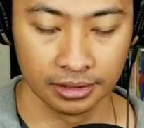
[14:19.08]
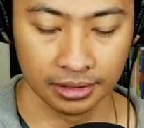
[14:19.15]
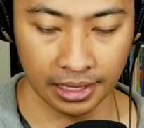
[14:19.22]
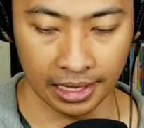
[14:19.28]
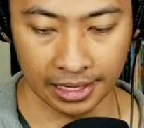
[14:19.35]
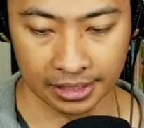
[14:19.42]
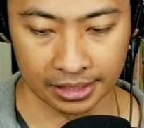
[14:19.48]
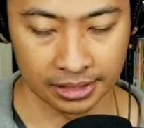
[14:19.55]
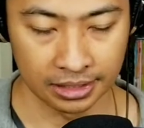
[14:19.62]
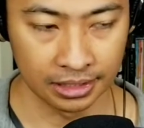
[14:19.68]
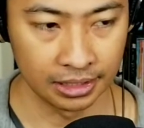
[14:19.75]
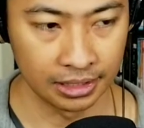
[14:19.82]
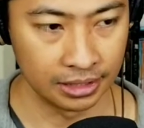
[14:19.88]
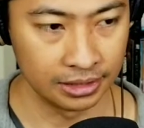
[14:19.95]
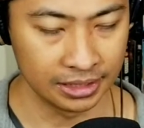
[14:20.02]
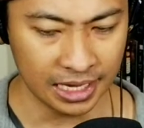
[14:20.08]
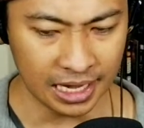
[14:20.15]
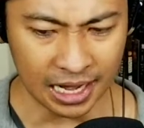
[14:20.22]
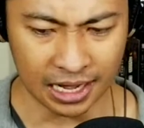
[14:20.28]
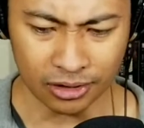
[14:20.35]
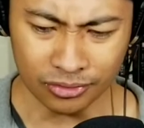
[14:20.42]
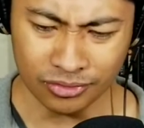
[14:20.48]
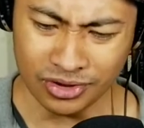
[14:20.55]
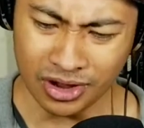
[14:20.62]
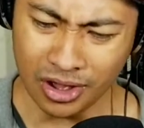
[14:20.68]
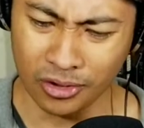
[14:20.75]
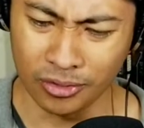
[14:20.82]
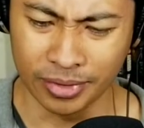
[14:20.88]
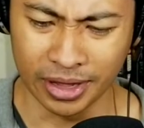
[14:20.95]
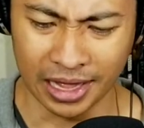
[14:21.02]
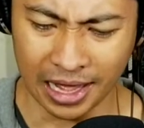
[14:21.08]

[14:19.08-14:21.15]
and uh, yeah, I don't know, man.